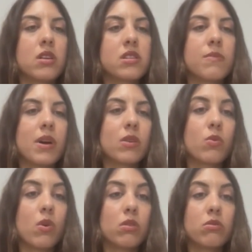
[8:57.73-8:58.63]
She might
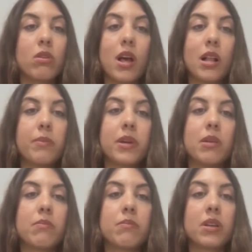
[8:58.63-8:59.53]
want to help
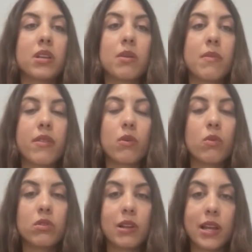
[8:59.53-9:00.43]
him, but her mother
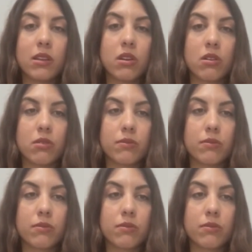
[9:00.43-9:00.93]
won't let her.